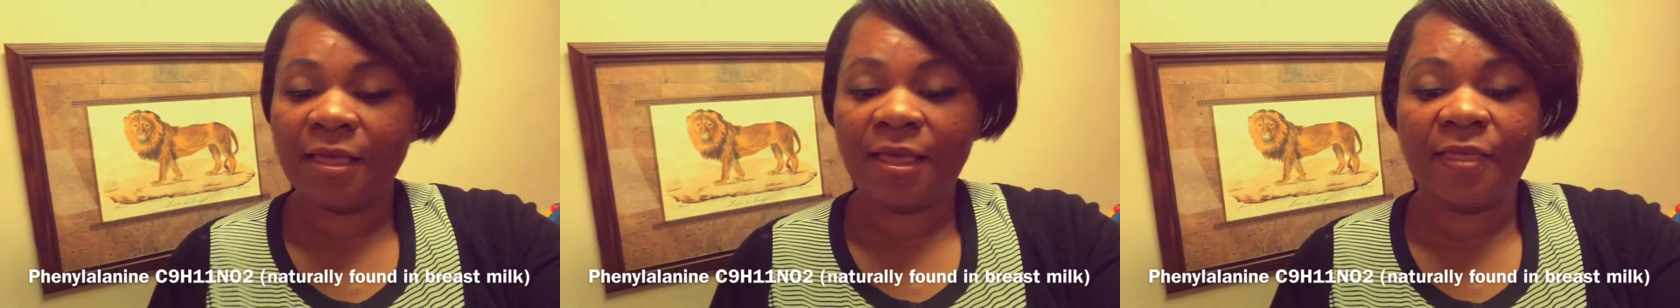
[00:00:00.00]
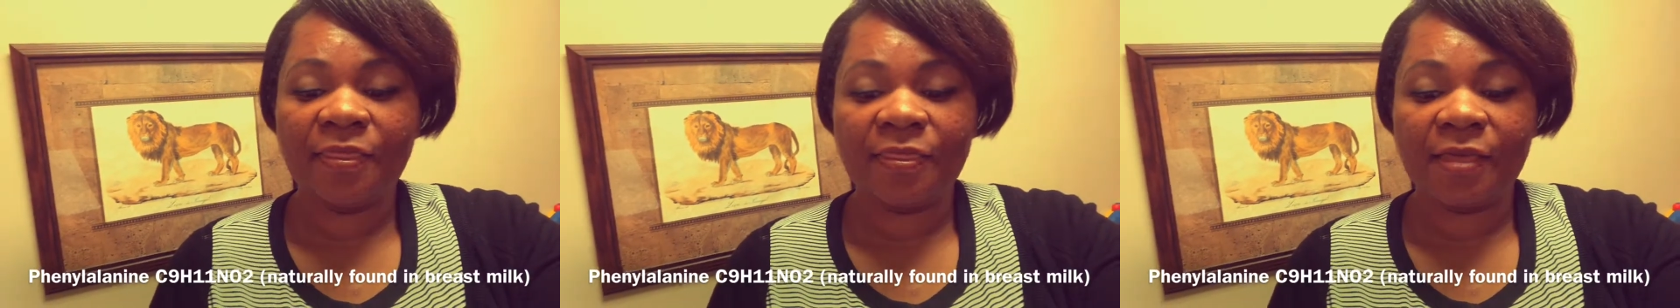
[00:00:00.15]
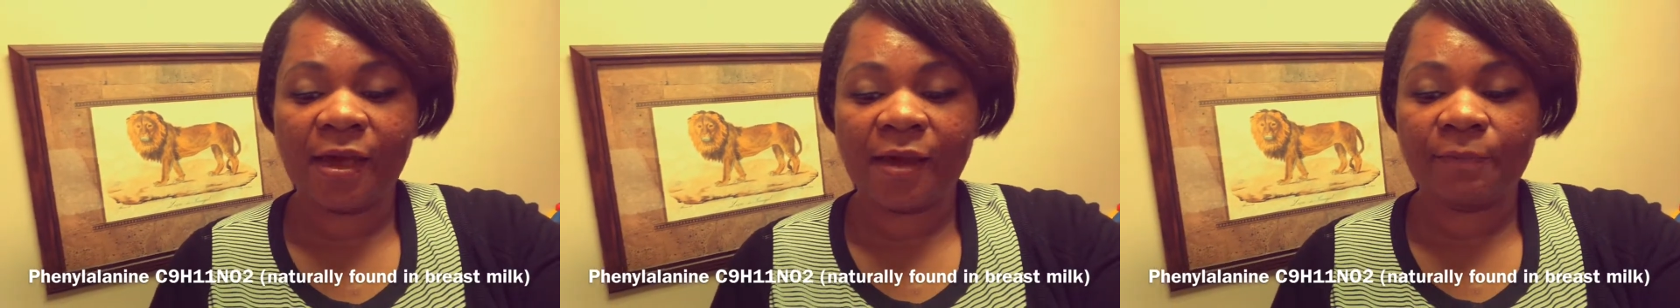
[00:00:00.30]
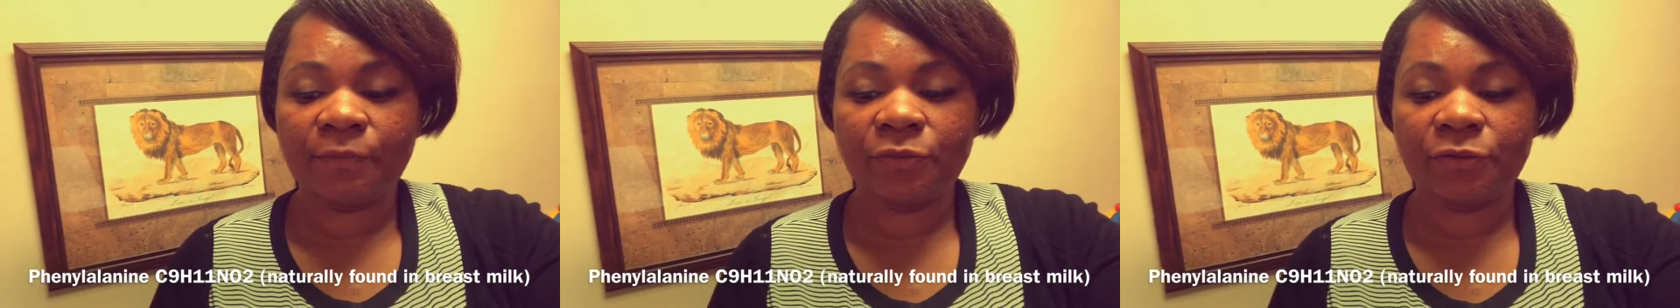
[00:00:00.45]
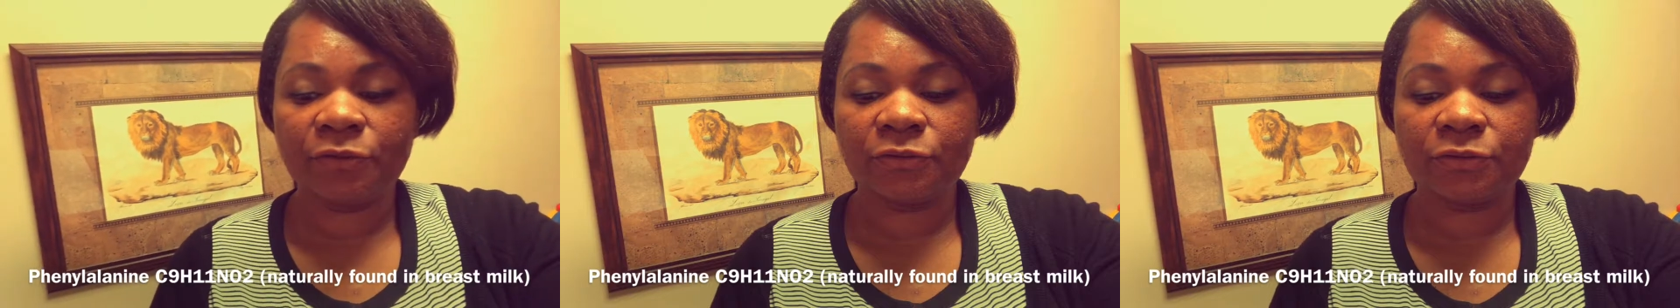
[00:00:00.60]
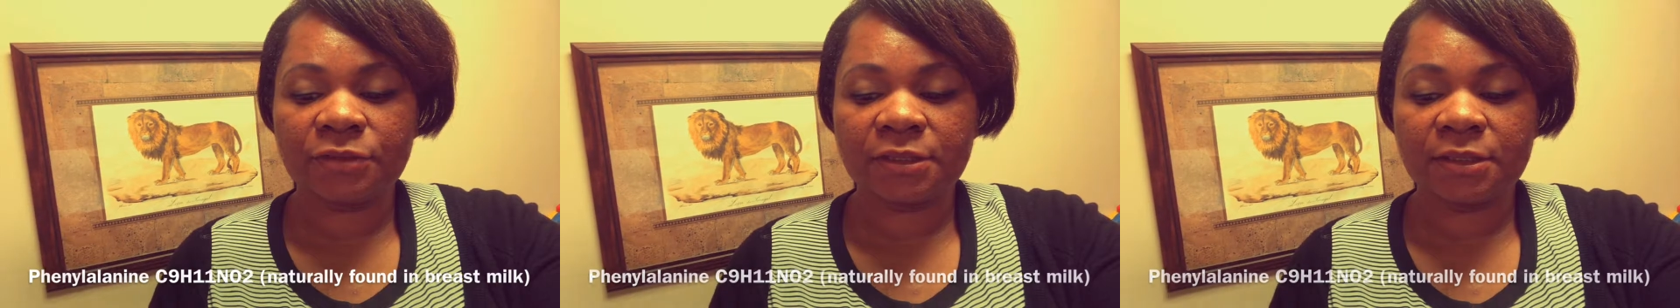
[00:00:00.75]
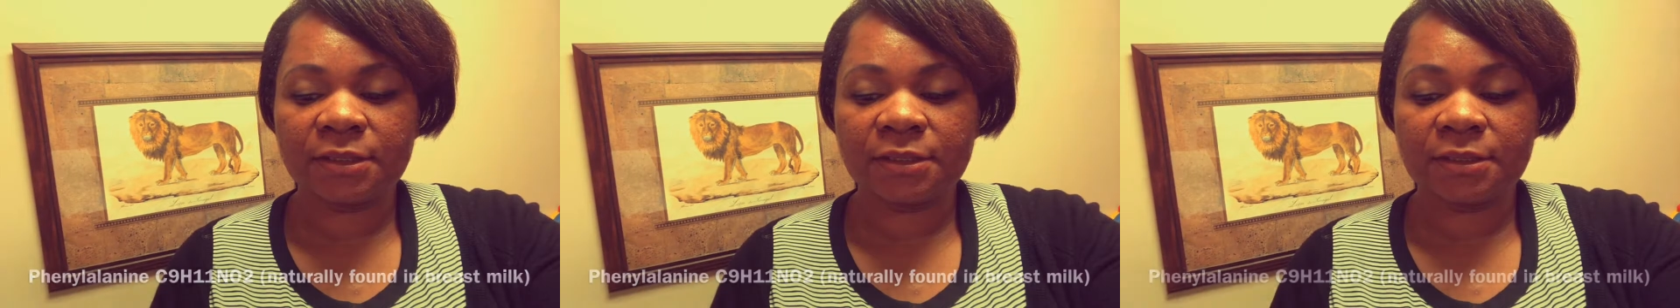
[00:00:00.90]
and that
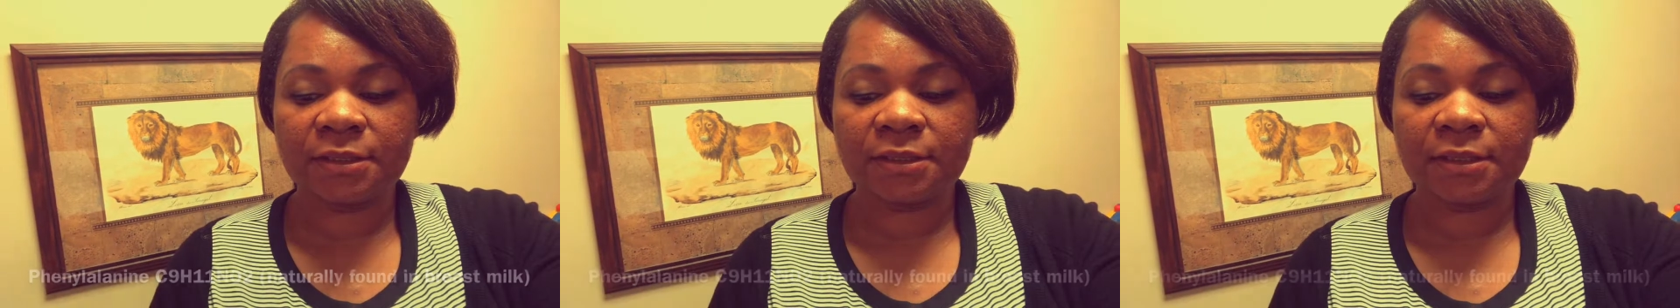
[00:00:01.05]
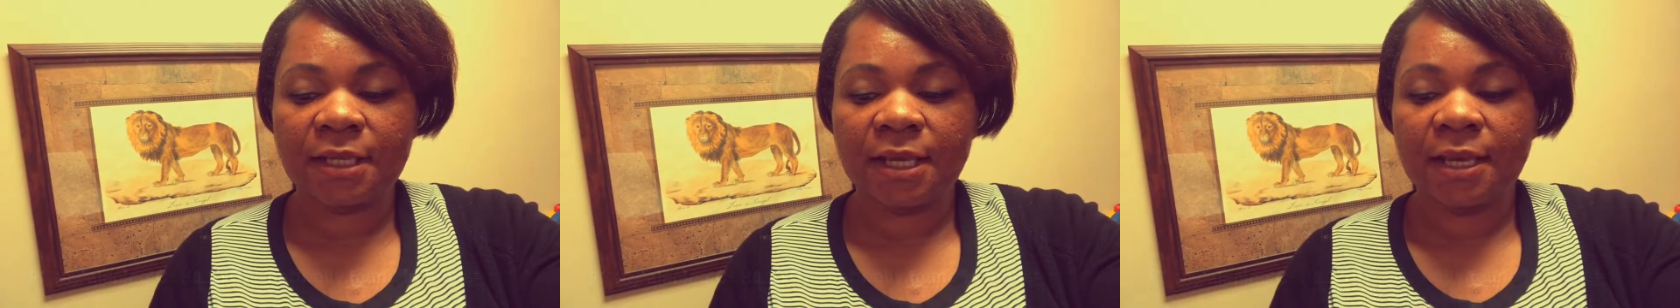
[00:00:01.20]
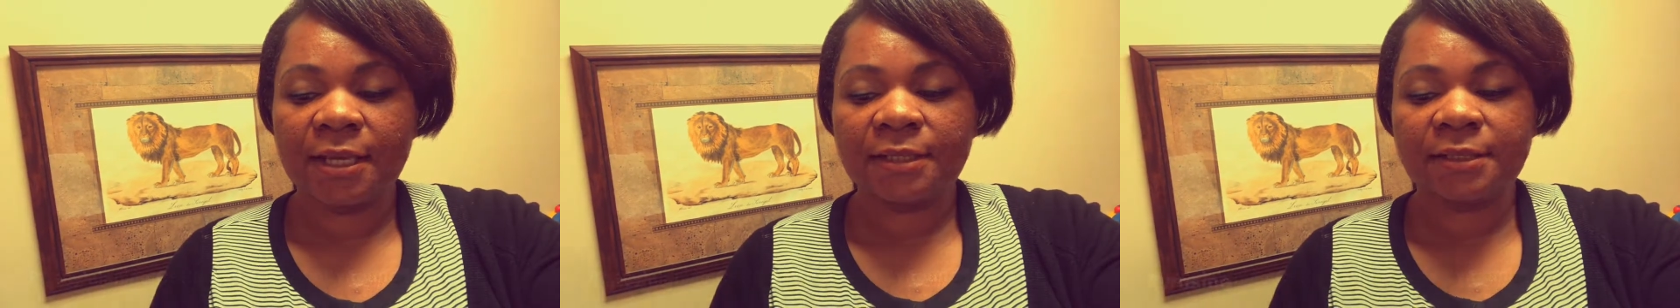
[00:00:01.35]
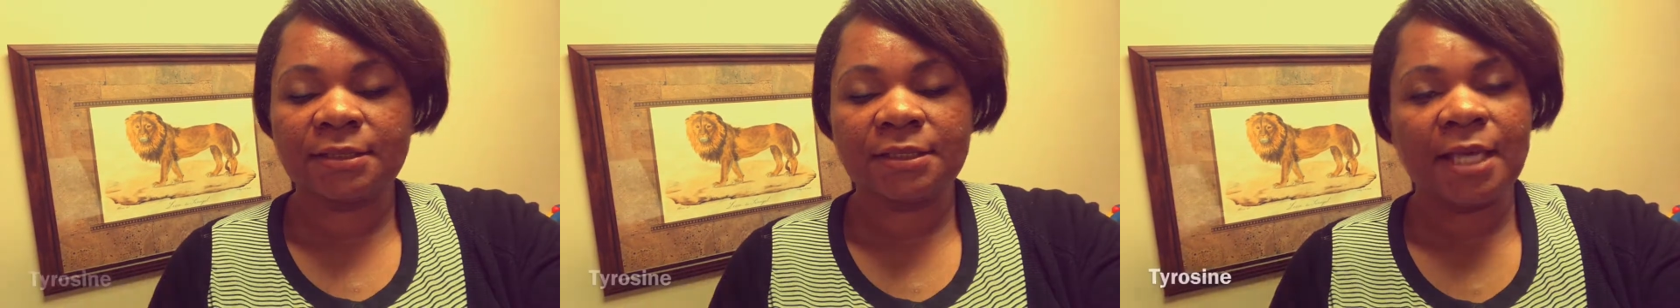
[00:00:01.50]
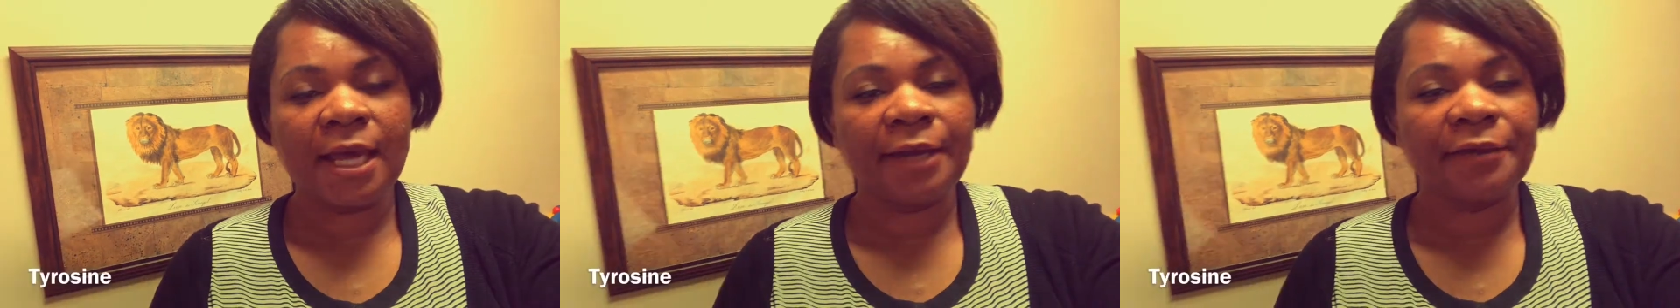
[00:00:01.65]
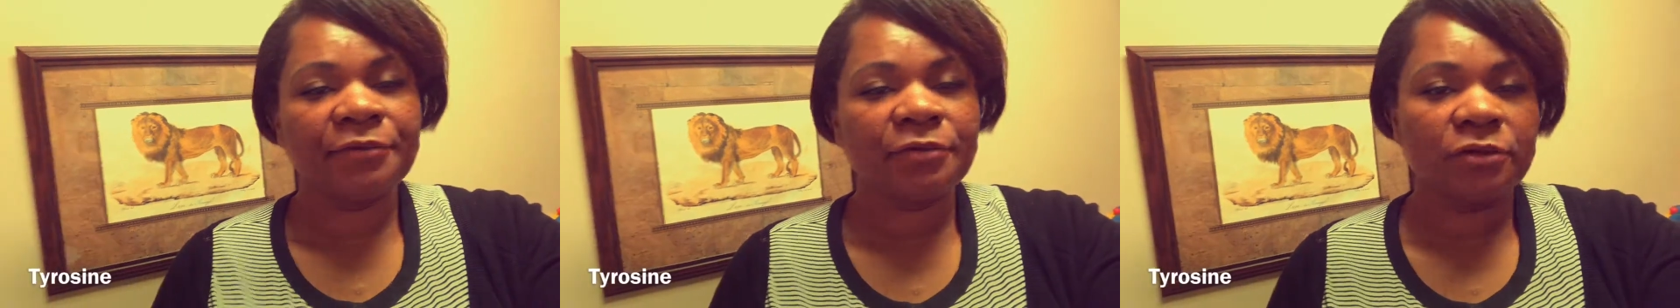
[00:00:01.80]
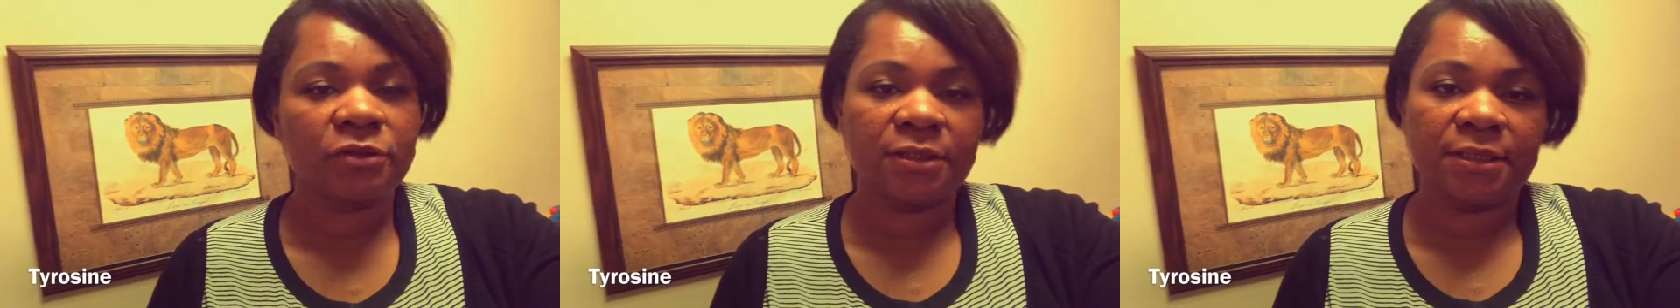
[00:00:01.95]
produces
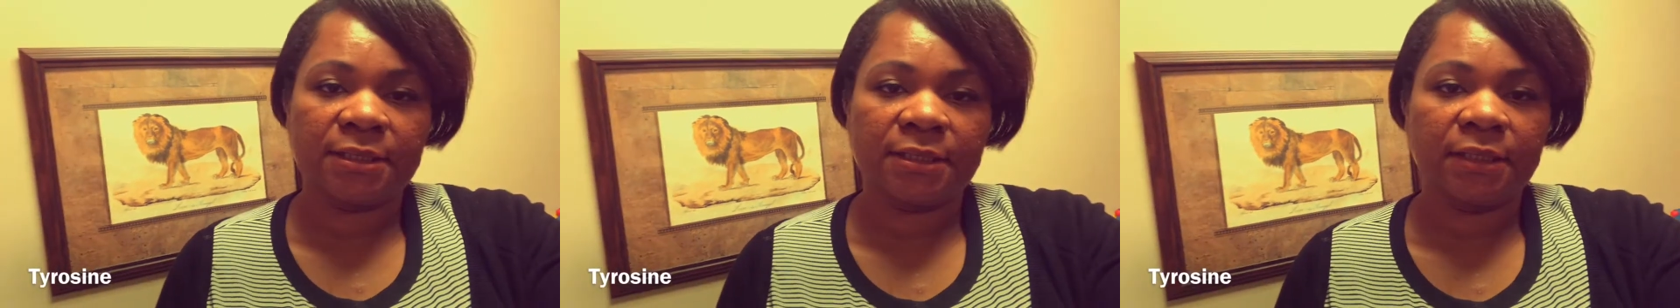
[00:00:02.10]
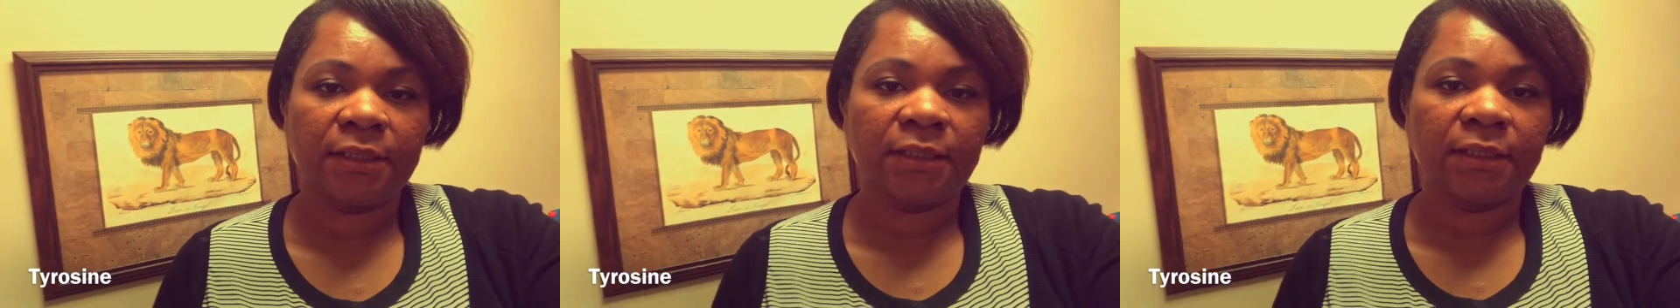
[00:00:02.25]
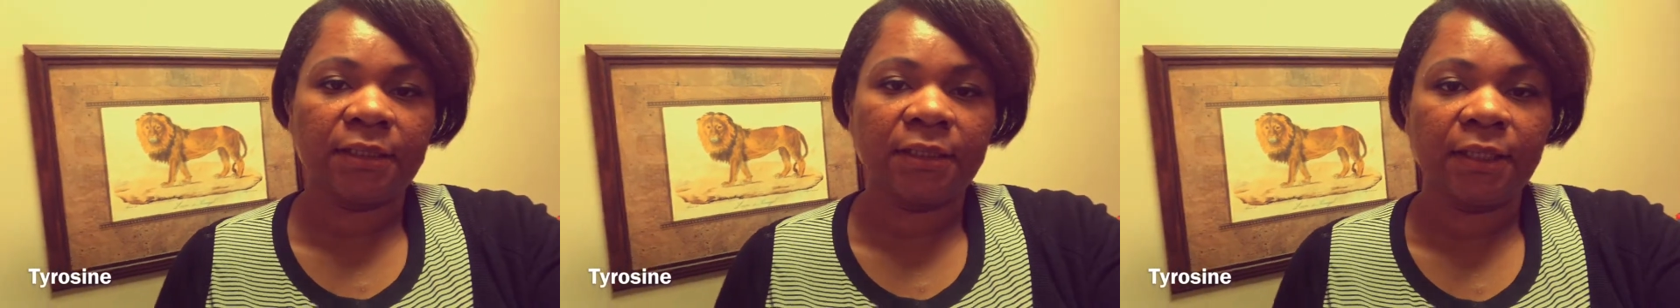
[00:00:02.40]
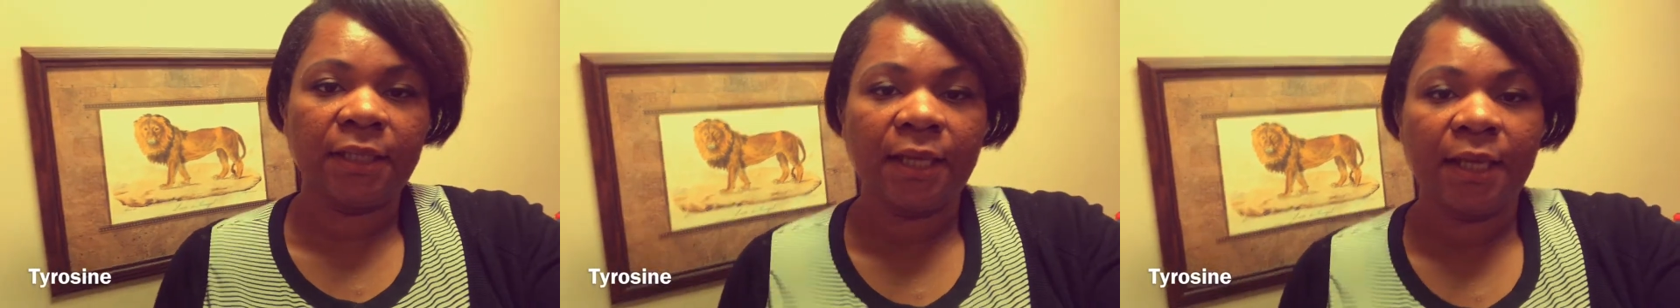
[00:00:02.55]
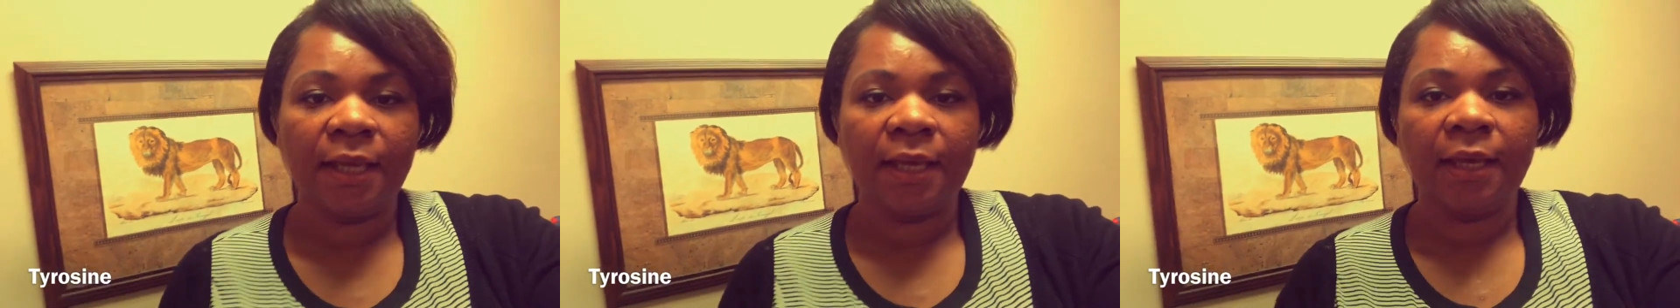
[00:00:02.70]
tyrosine,